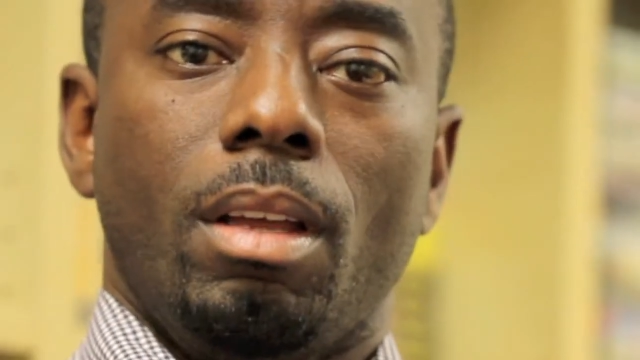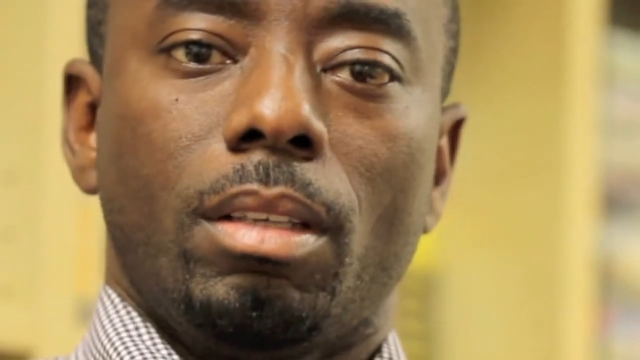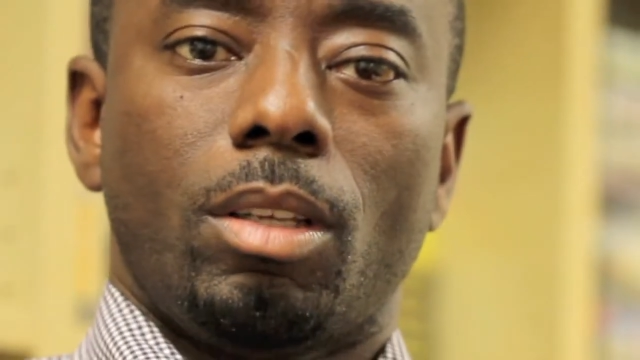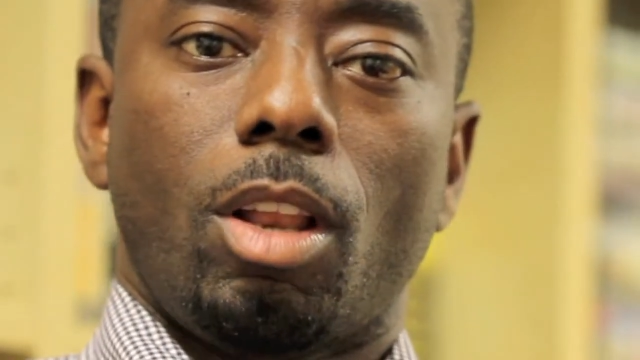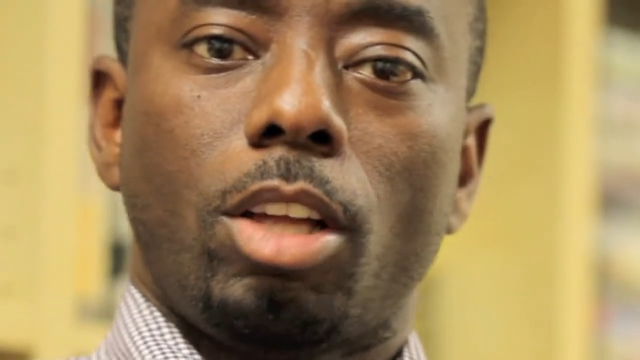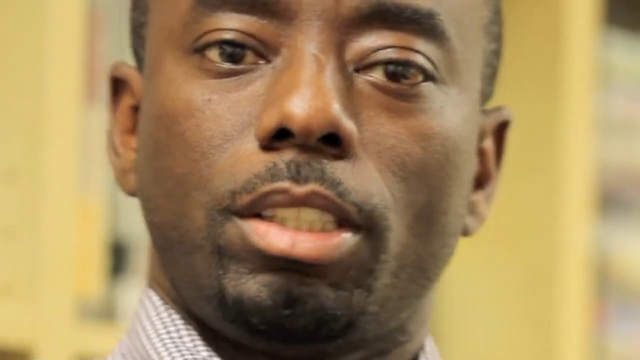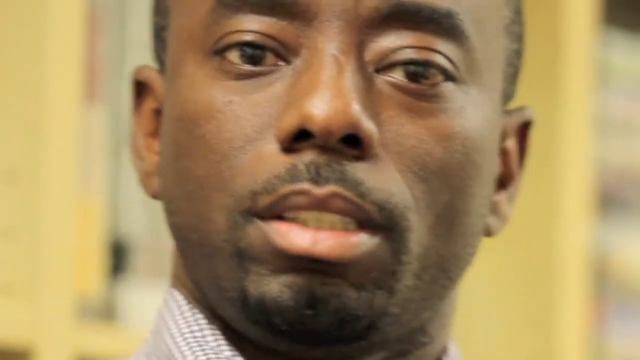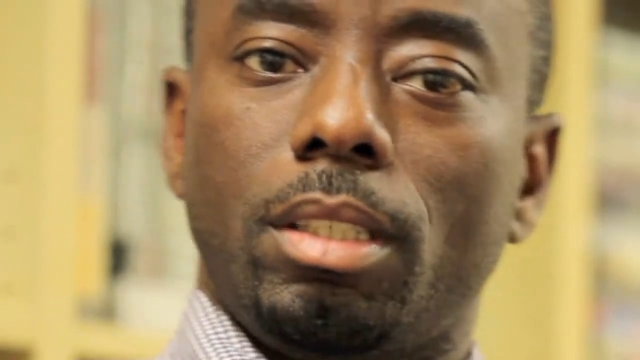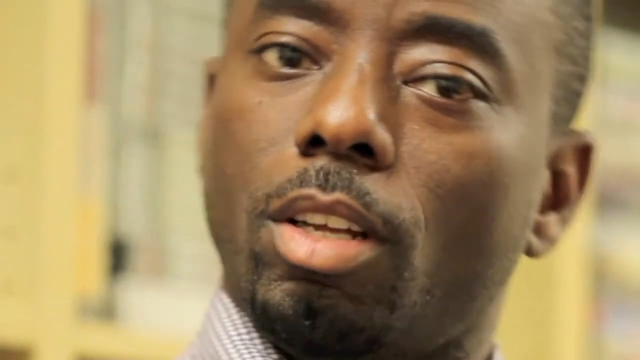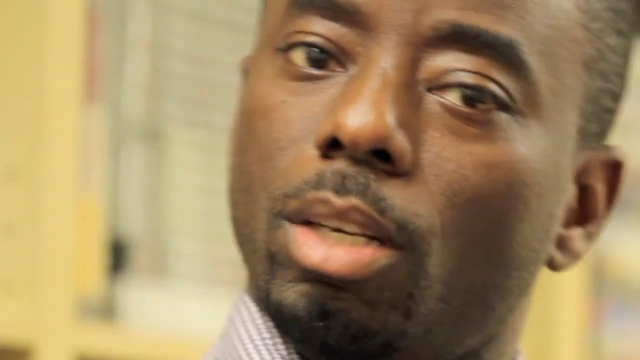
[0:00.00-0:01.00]
So
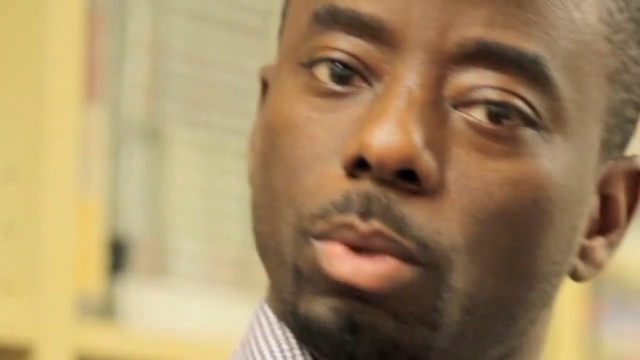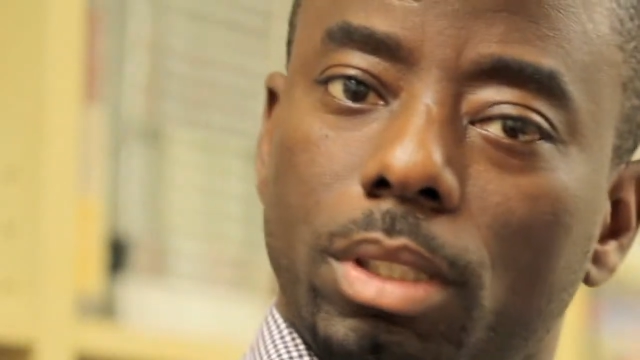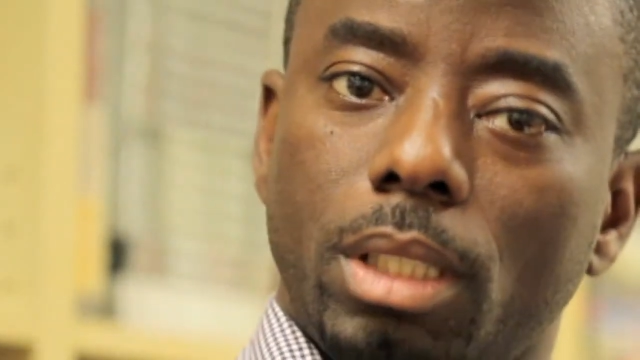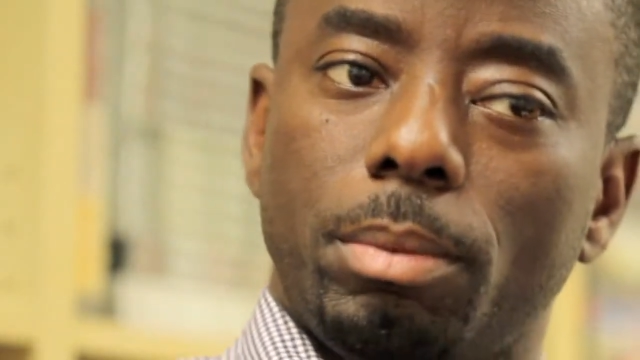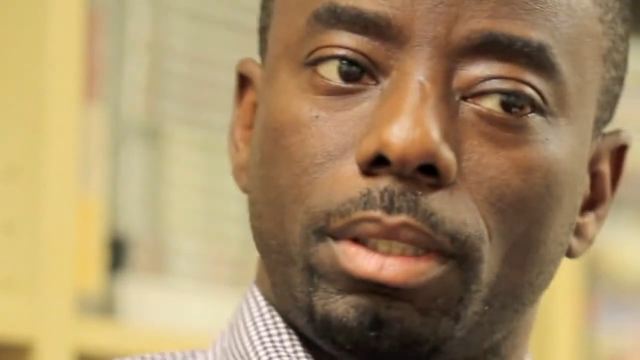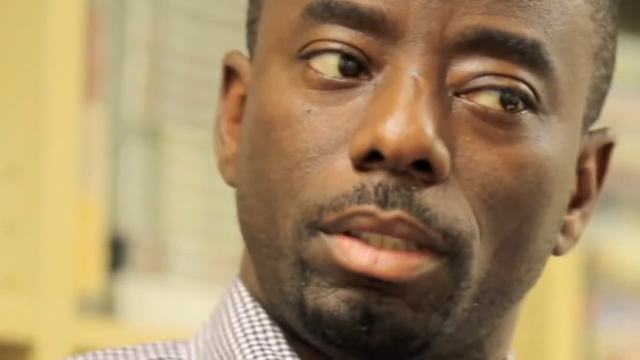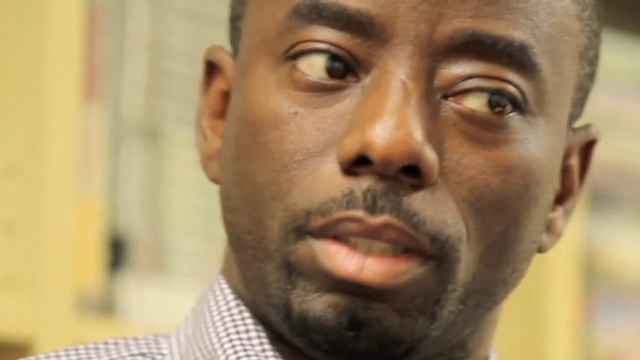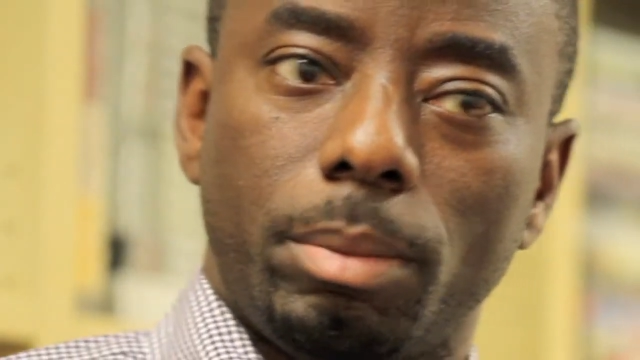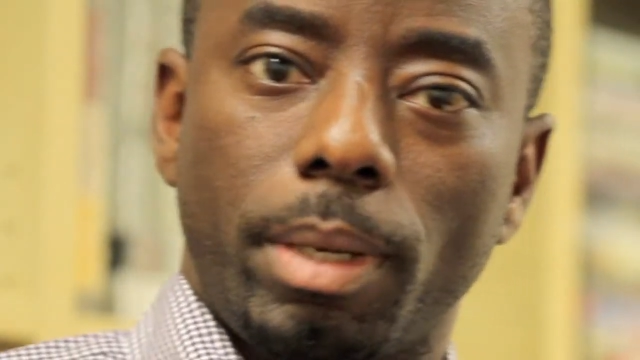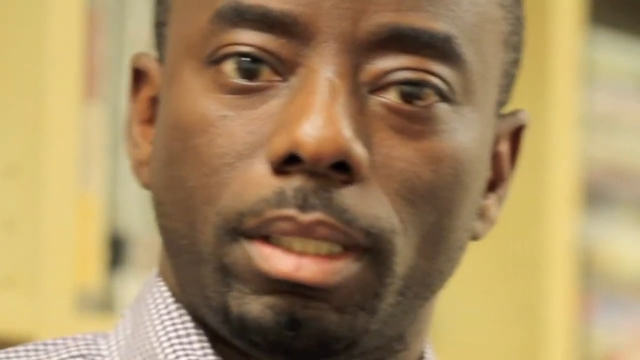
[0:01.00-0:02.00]
launching the Nollywood Cinema
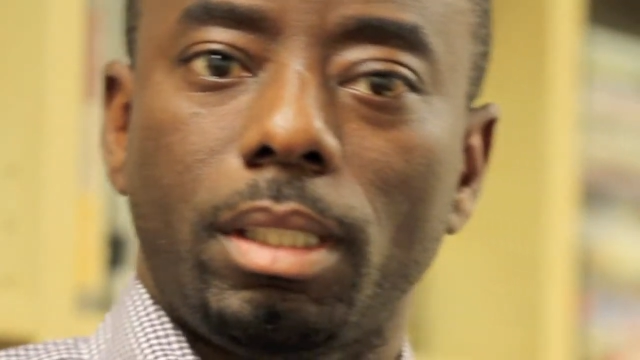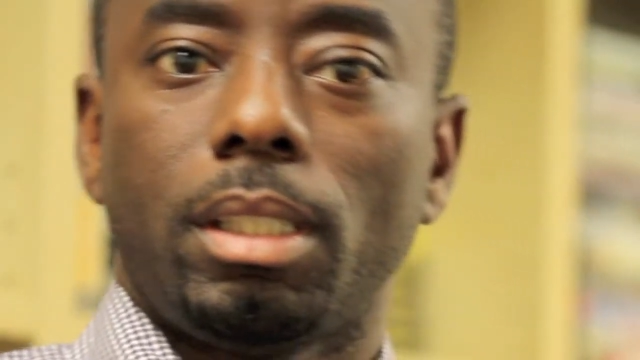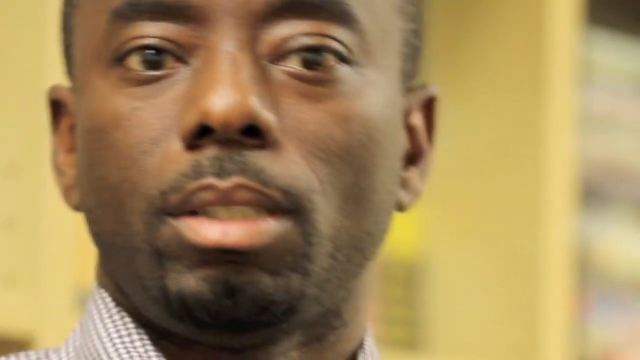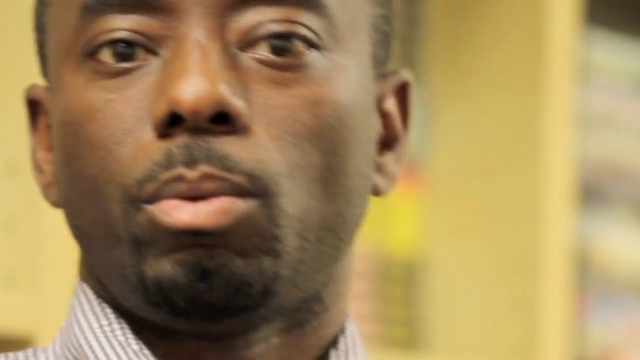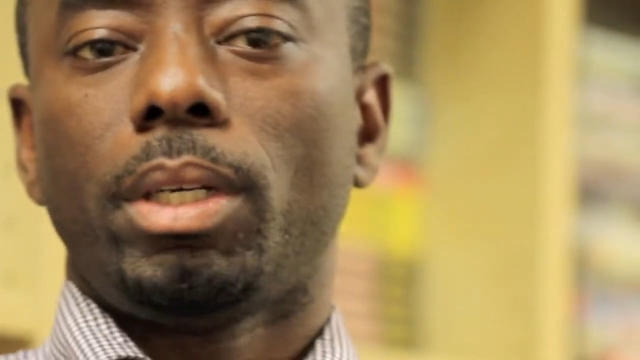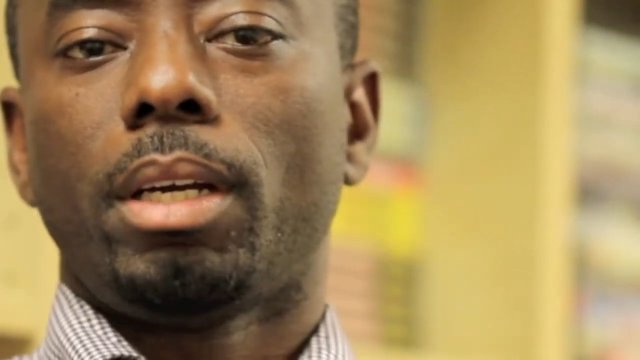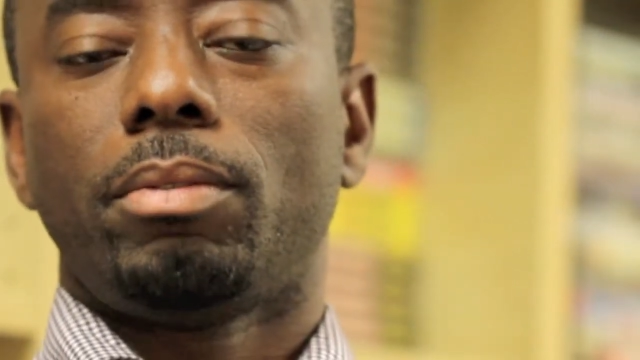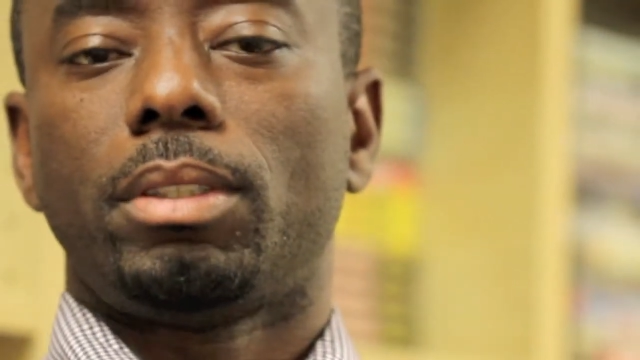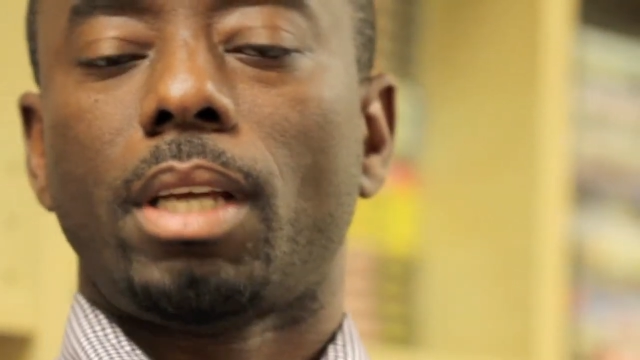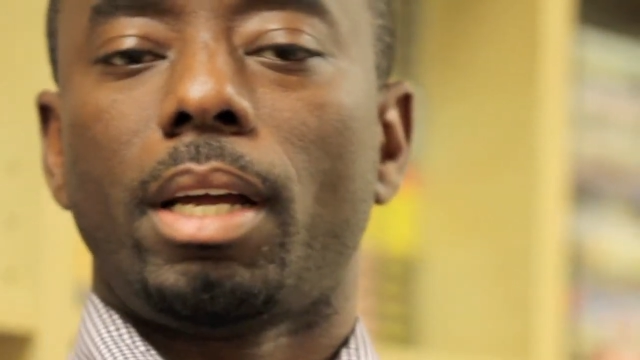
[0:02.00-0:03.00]
Series, basically we
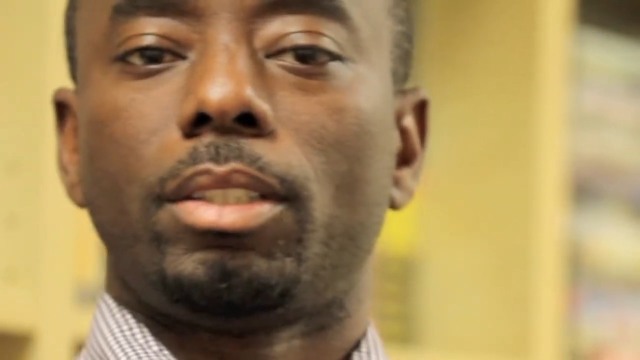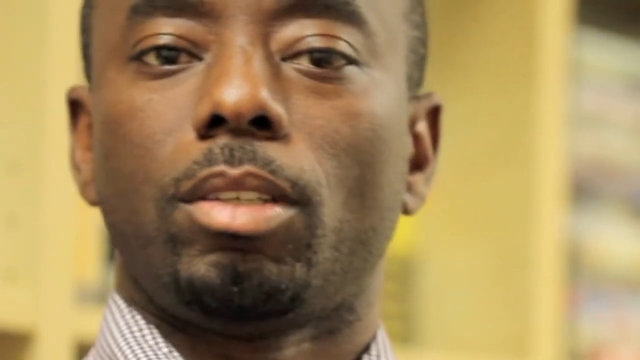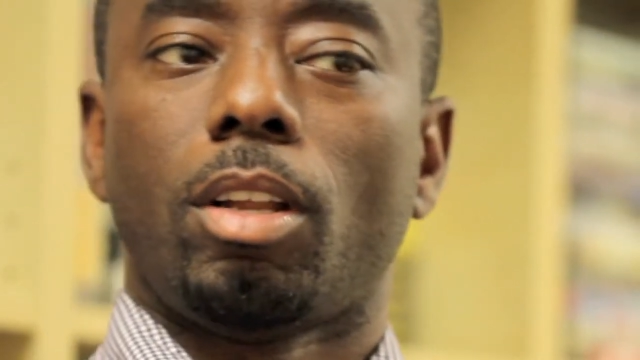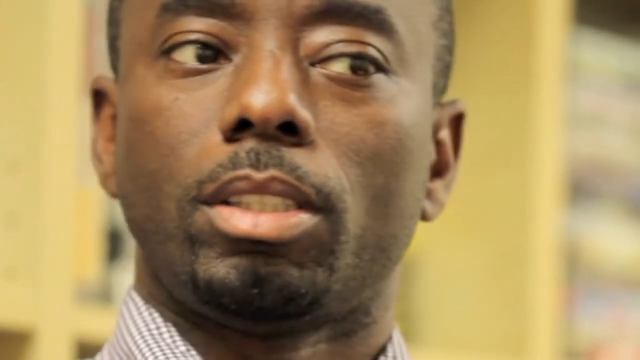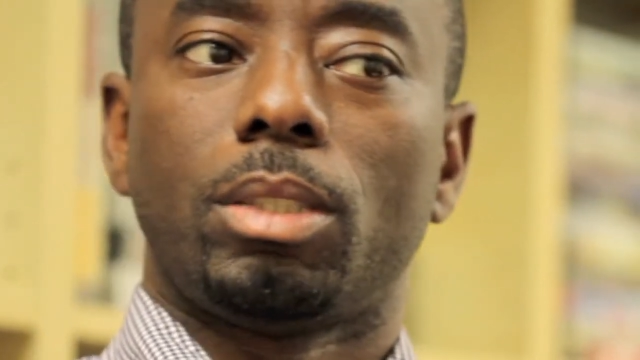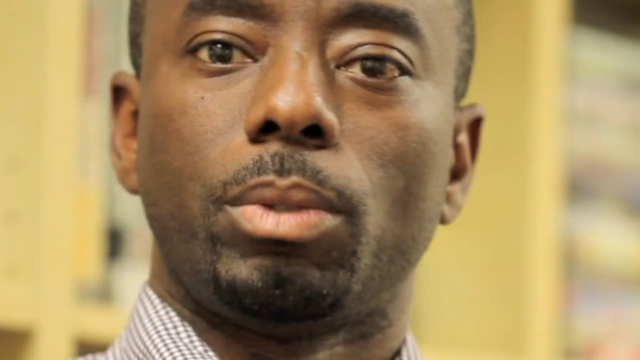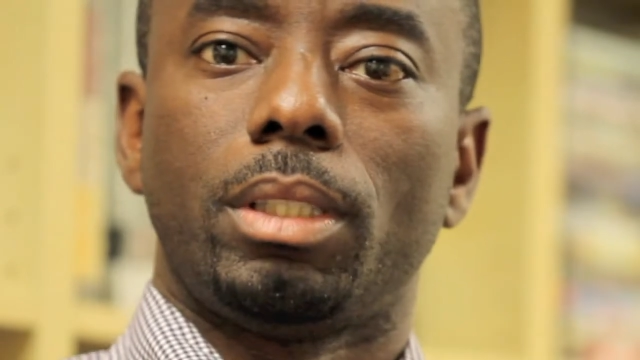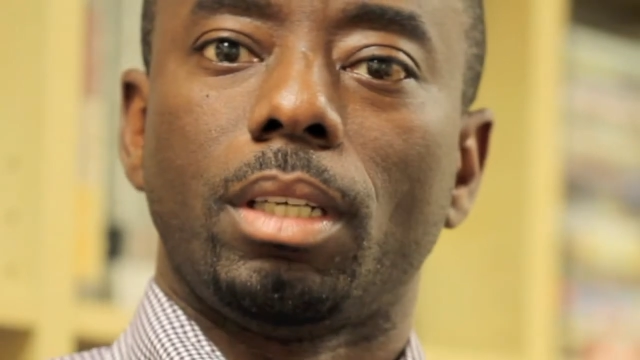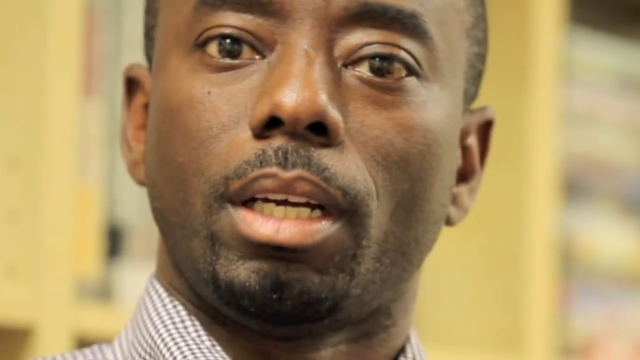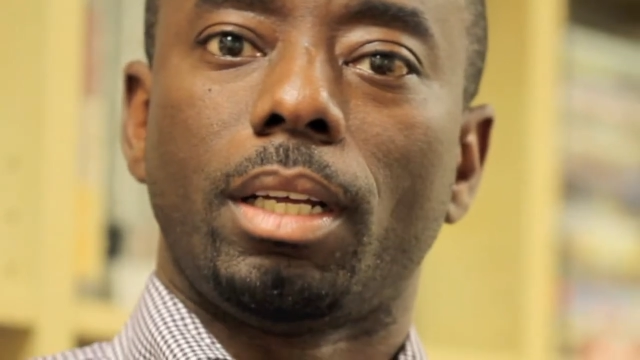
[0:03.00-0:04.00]
have decided to launch it with